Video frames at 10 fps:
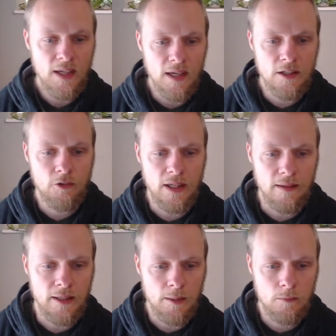I create
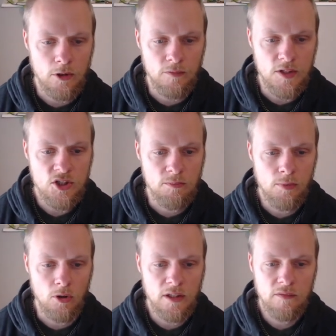a number of
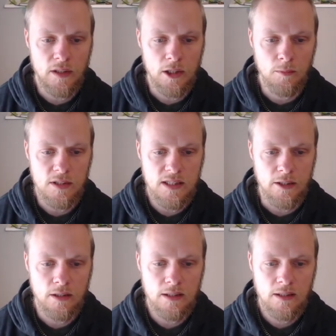symbolic variables here.